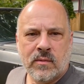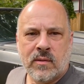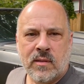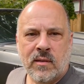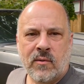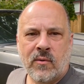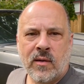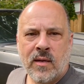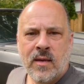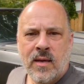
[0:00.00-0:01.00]
So
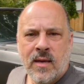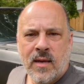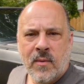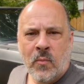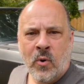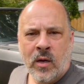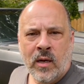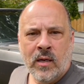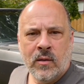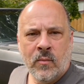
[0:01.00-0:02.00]
we're
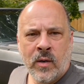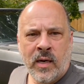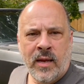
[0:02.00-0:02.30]
gonna